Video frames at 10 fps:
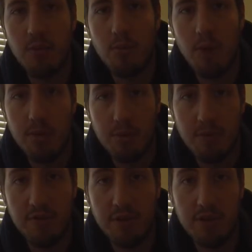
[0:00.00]
rainbow
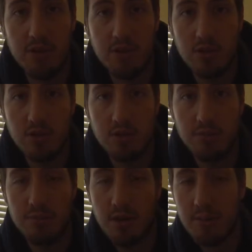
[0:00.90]
fish. So
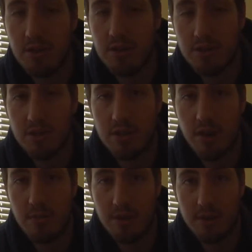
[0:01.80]
pretty much
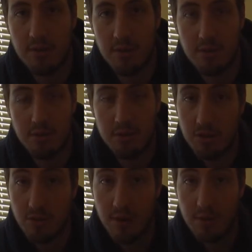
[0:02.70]
I'm going to talk about 2
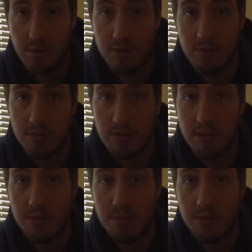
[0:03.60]
rainbows, the